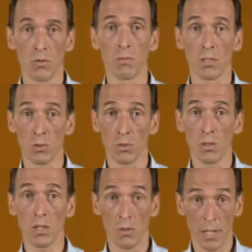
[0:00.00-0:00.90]

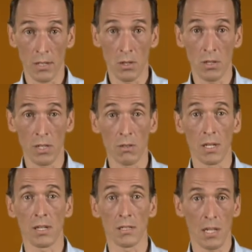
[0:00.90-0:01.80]
transforming sugars into
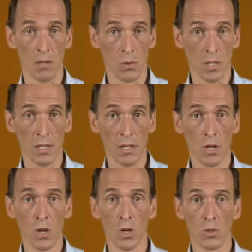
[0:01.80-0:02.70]
alcohol and
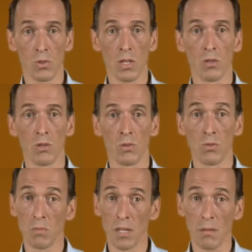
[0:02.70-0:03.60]
carbon dioxide,
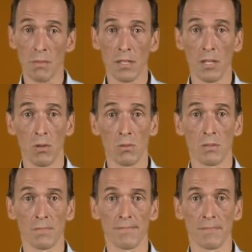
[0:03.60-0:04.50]
making beers
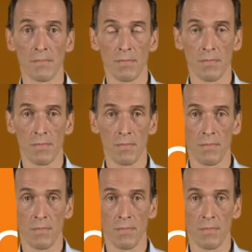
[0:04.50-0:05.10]
fizzy.